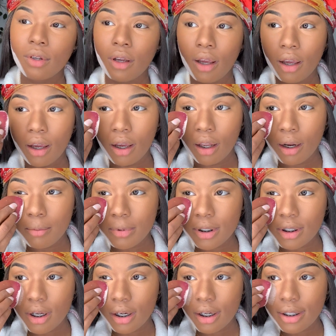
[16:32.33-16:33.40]
And I'm
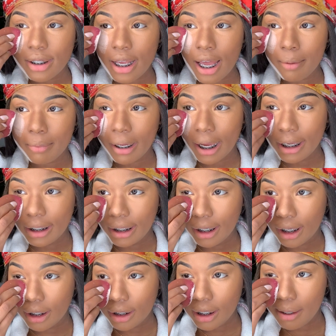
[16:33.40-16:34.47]
just going to tap lightly
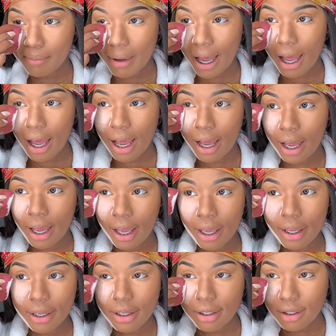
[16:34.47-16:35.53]
underneath my
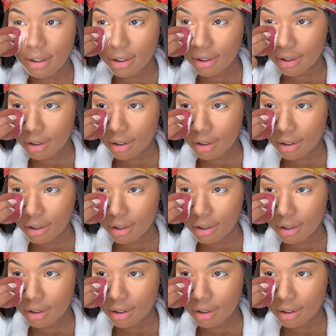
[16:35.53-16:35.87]
eyes.